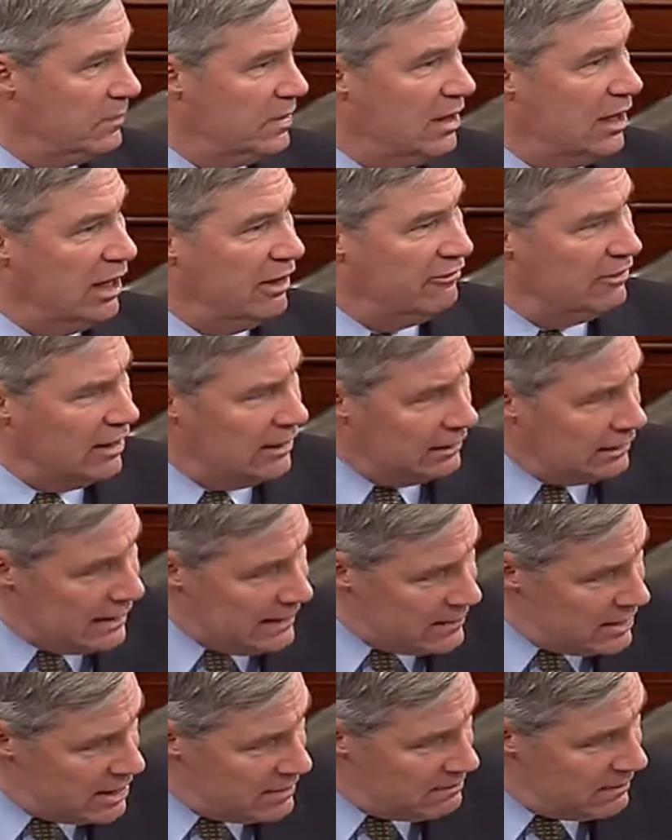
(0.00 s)
of
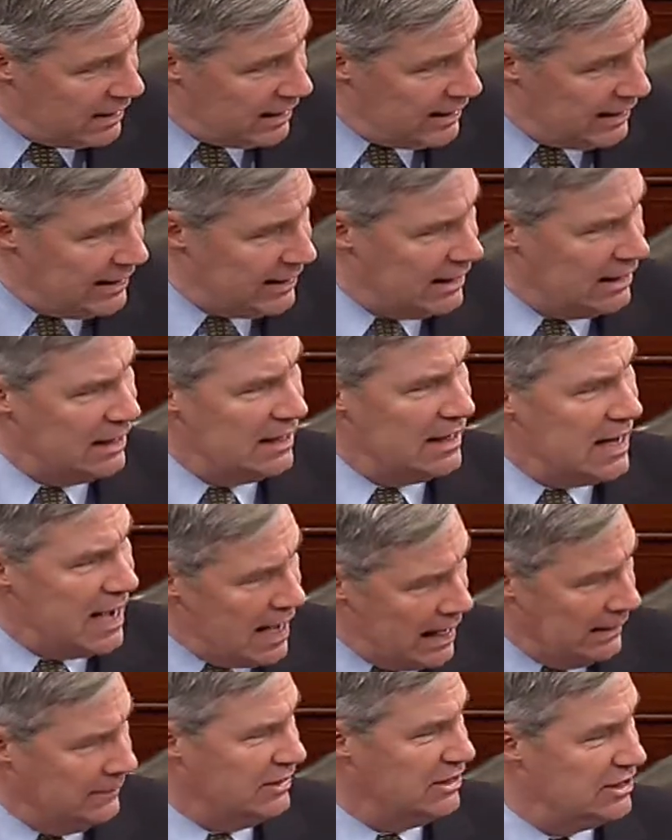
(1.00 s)
unlimited money and
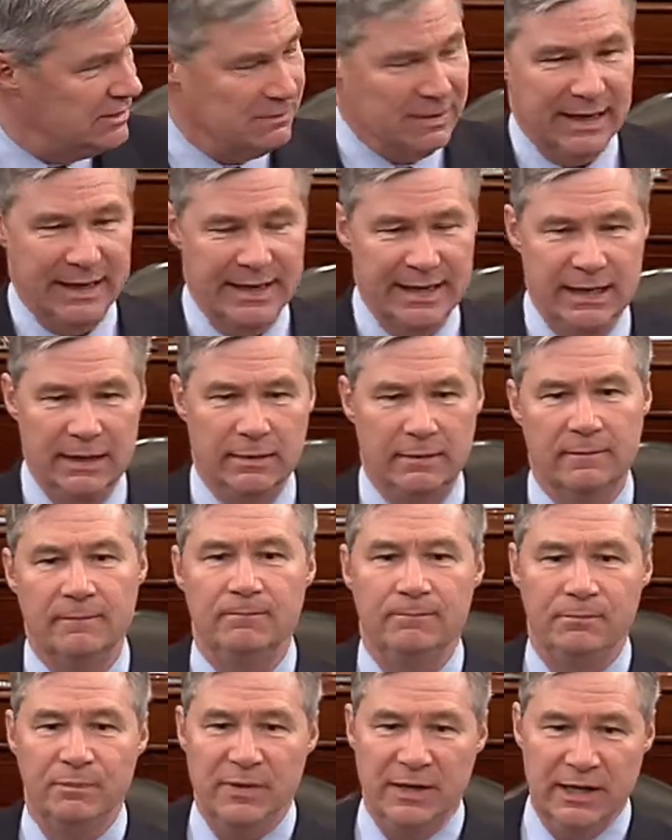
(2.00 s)
anonymous money
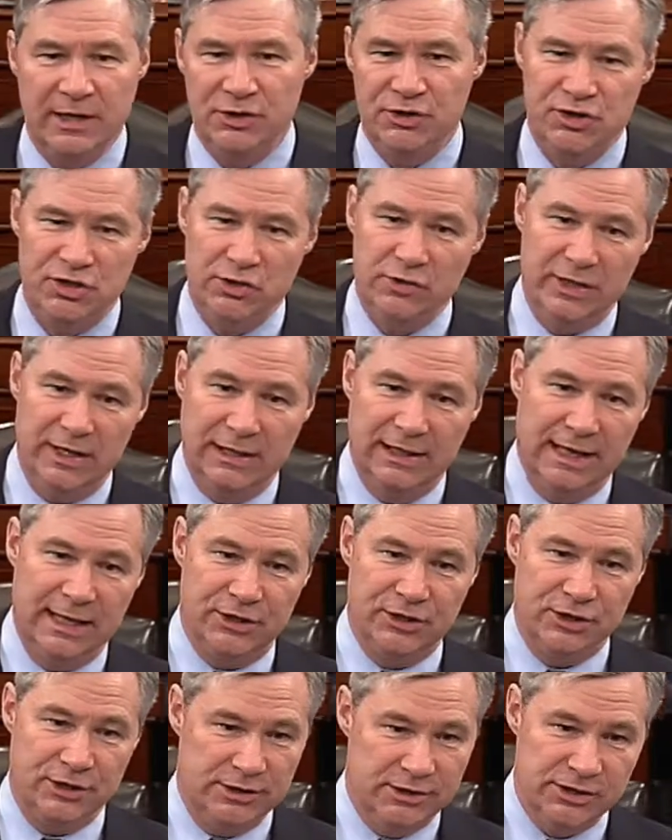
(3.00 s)
into the
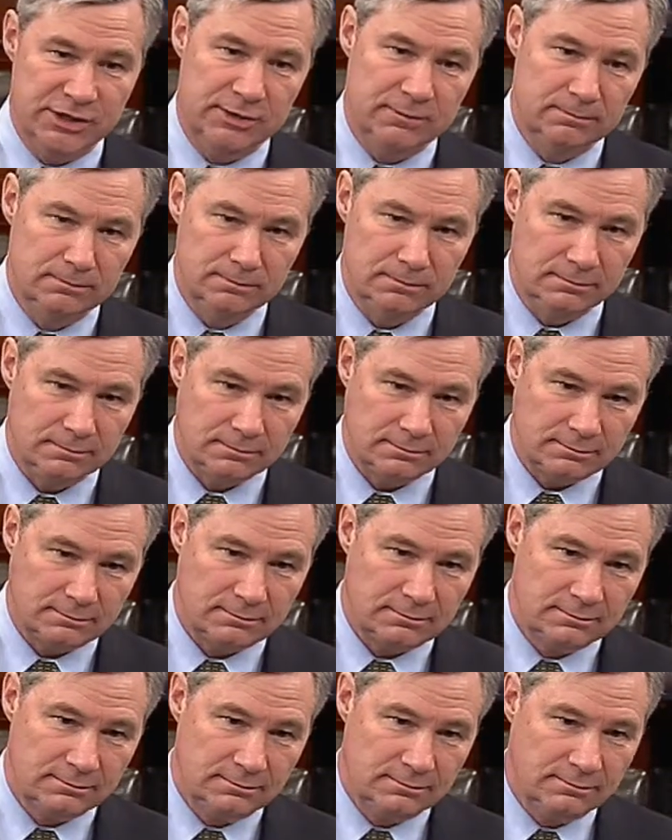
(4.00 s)
elections.
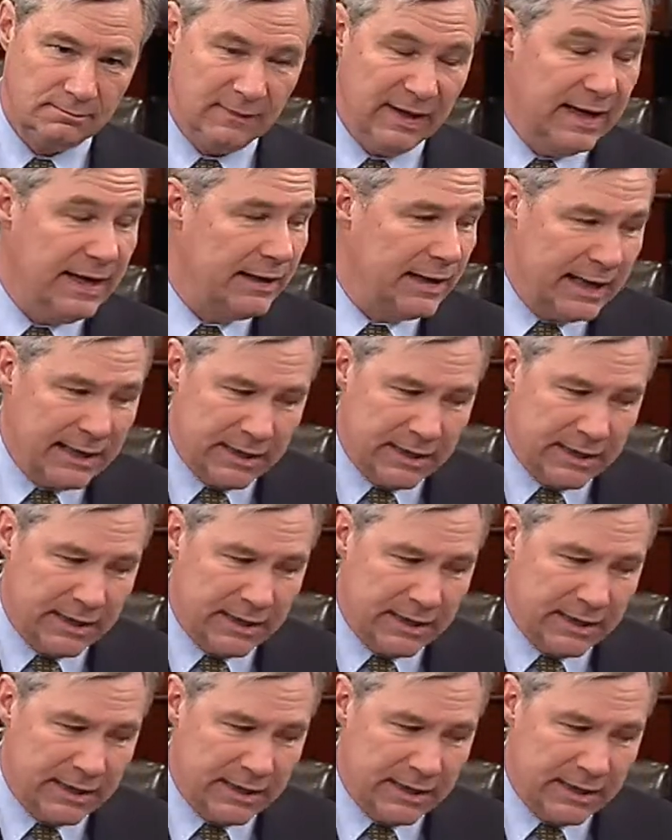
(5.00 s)
And